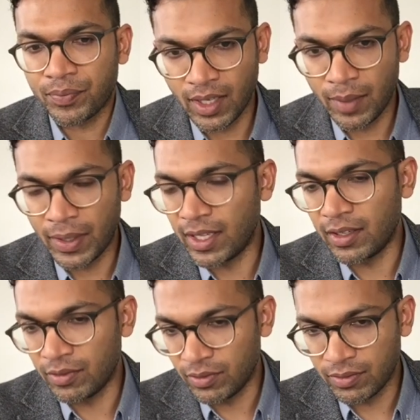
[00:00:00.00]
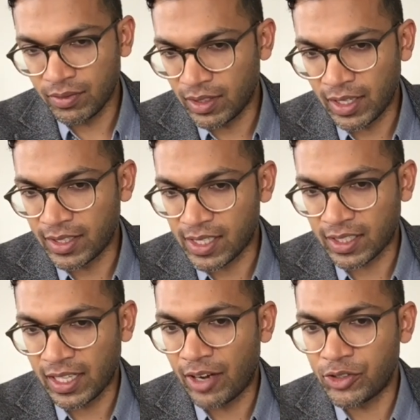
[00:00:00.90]
Um, and then
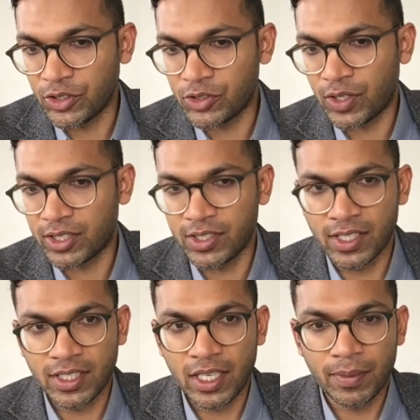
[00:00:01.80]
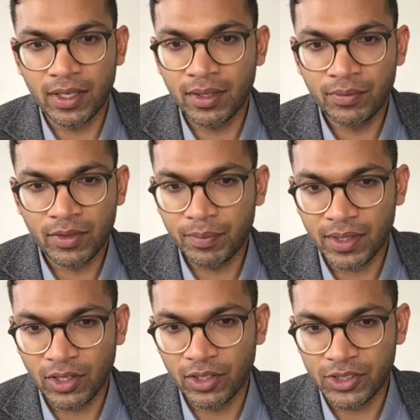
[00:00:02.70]
exactly laryngeal structures, edema,
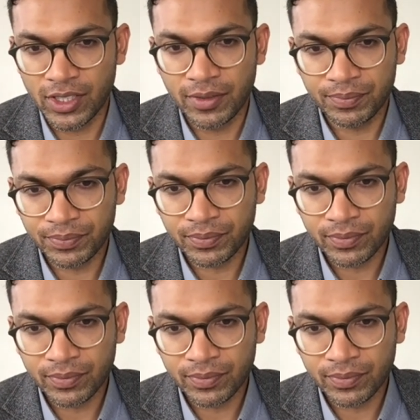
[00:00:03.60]
pathology,